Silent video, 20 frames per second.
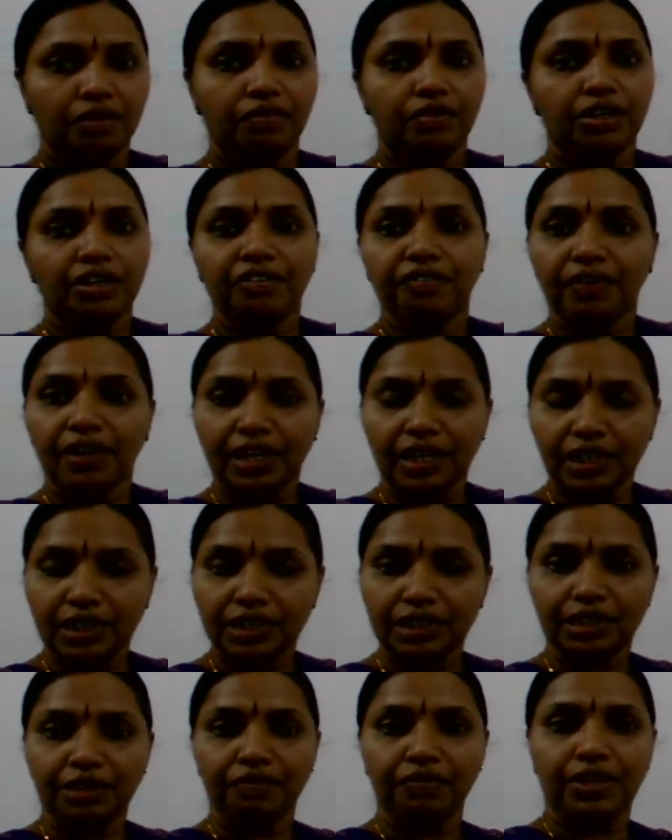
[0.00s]
where phi
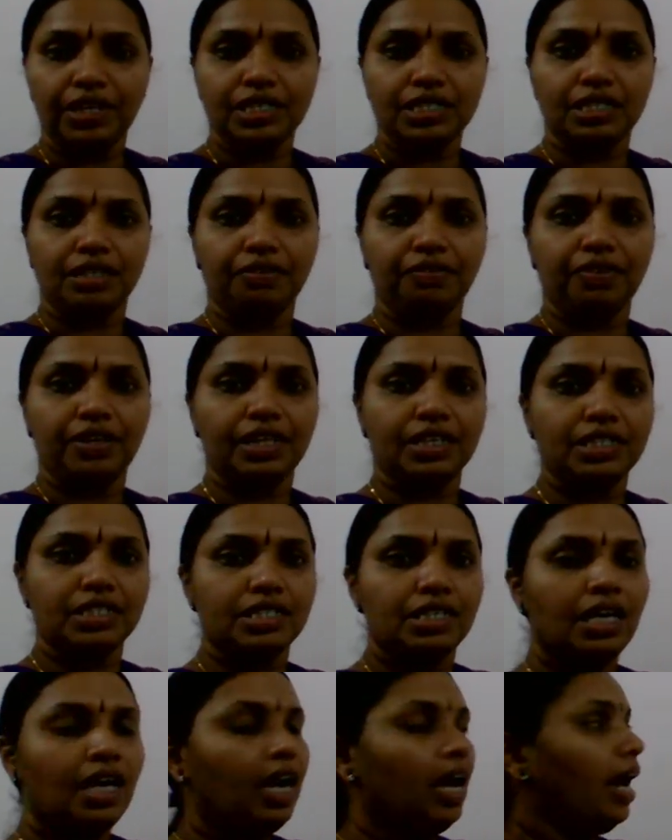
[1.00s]
is the phase
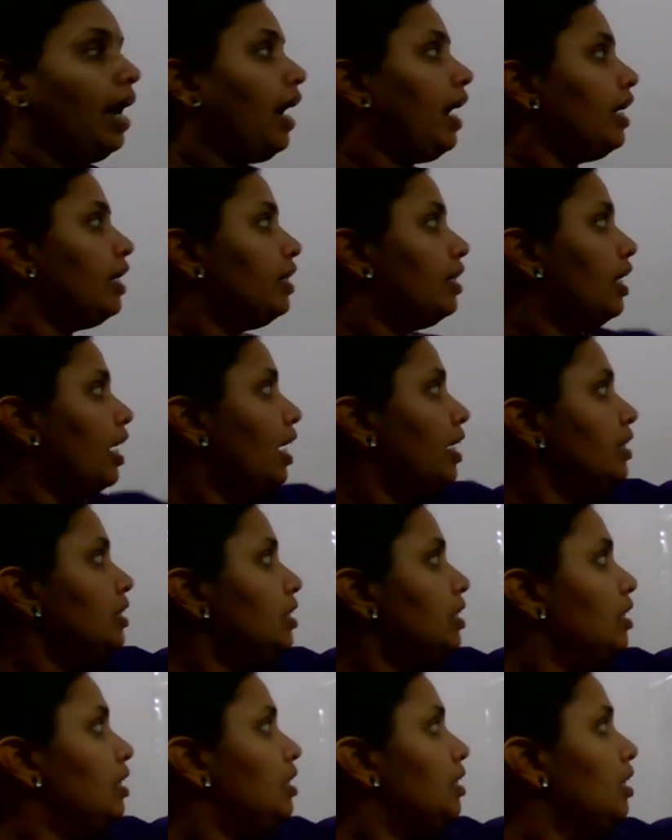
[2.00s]
difference, and that
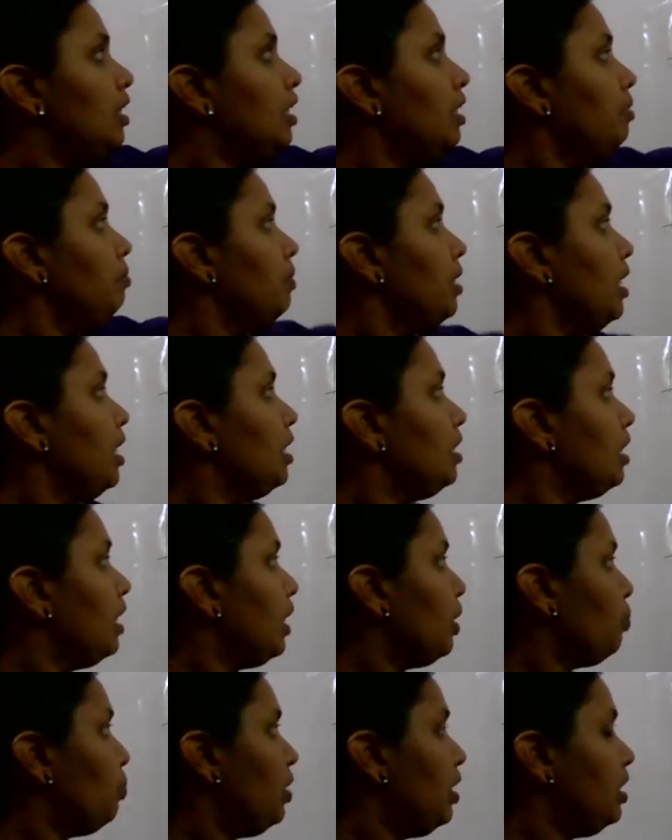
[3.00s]
term in the
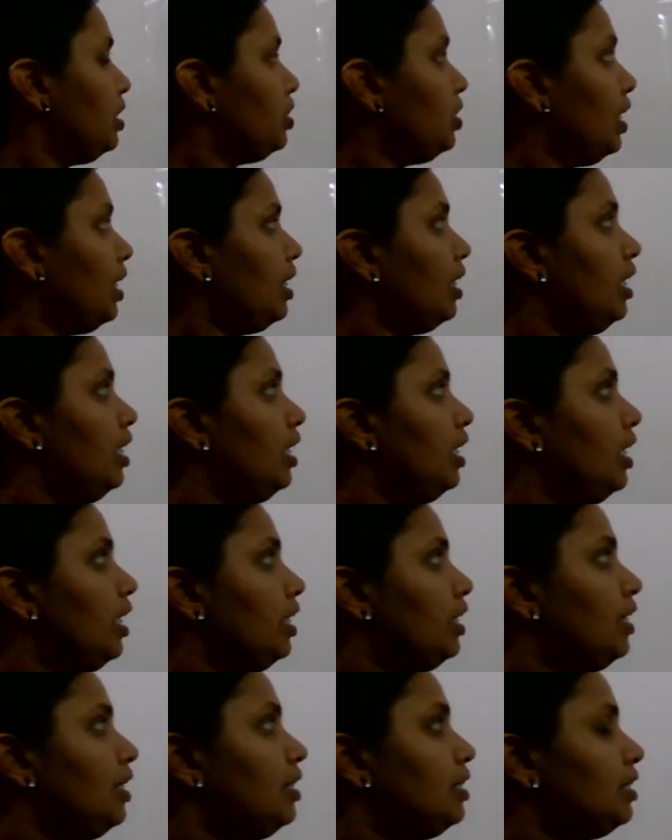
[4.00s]
equation,
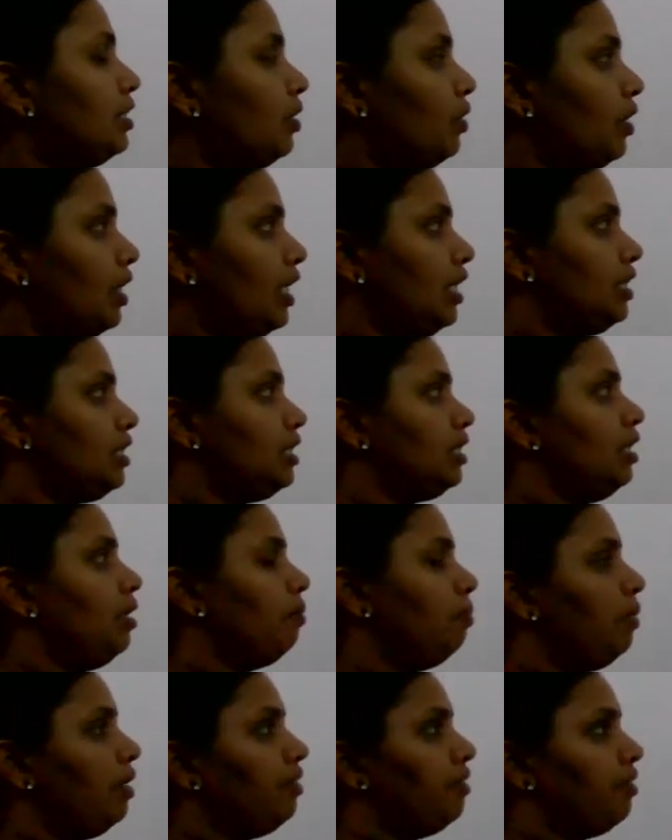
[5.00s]
it is known as
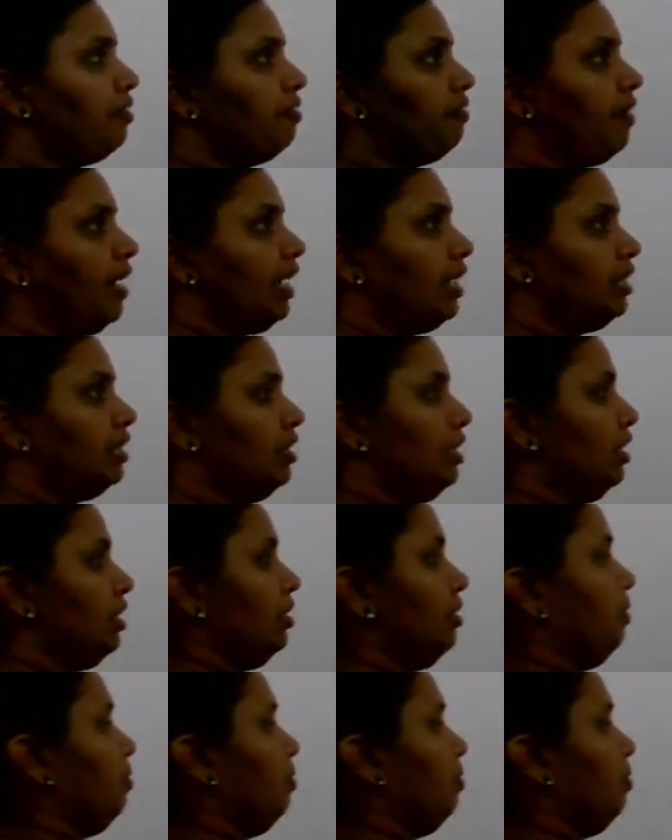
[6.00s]
power factor.